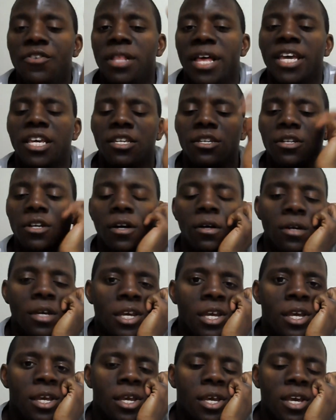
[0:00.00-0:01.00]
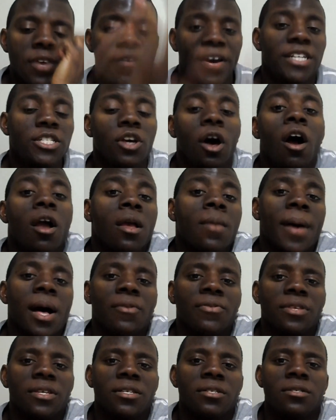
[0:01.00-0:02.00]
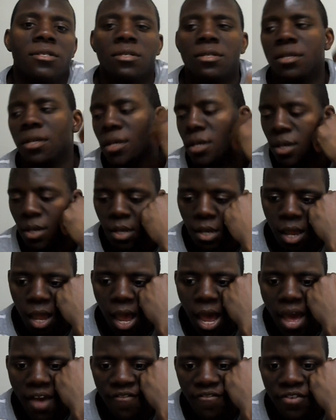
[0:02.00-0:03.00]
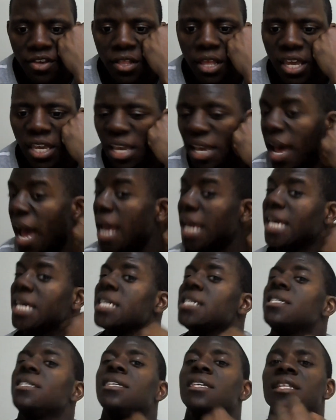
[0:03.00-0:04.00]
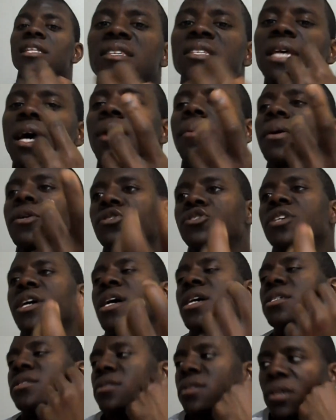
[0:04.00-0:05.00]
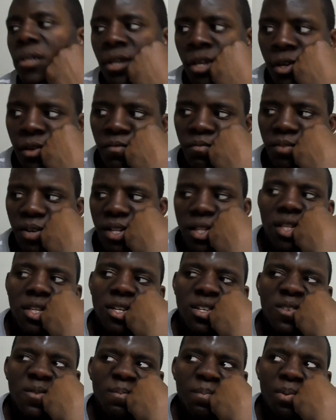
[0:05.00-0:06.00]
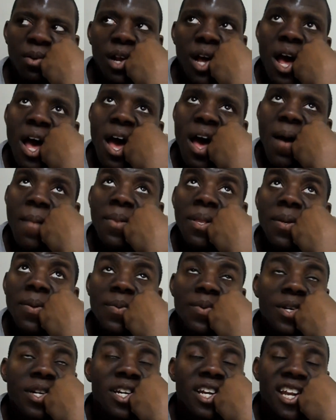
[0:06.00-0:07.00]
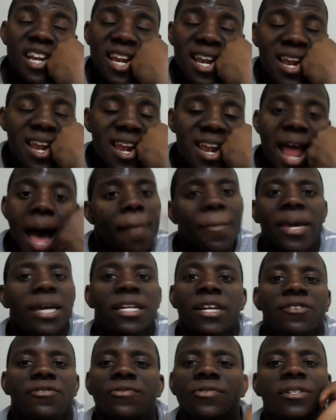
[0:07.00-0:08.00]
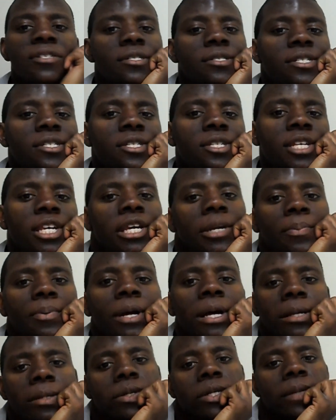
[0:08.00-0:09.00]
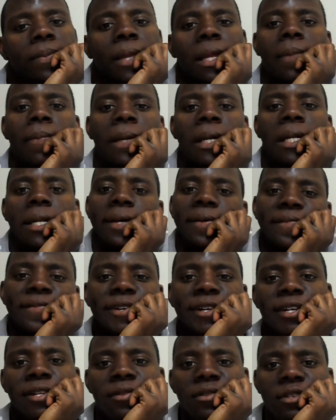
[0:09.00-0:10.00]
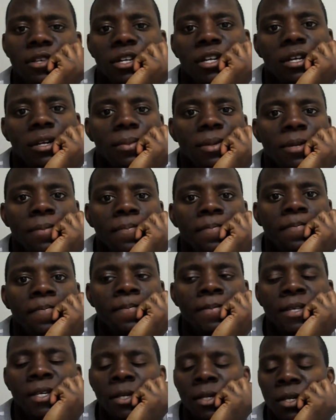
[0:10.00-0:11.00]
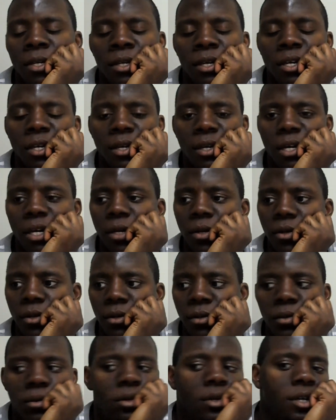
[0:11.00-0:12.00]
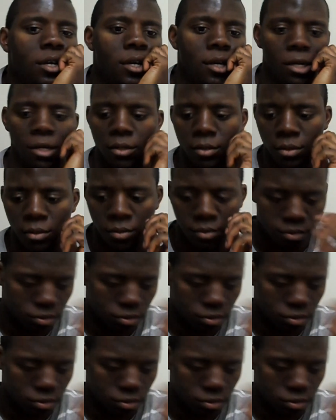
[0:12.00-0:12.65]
feel like, you know, if I talk about this, I feel like I can this out of my chest. But this probably would not make a difference. It probably would not make a difference. You know what I mean? I don't know. Uh-oh.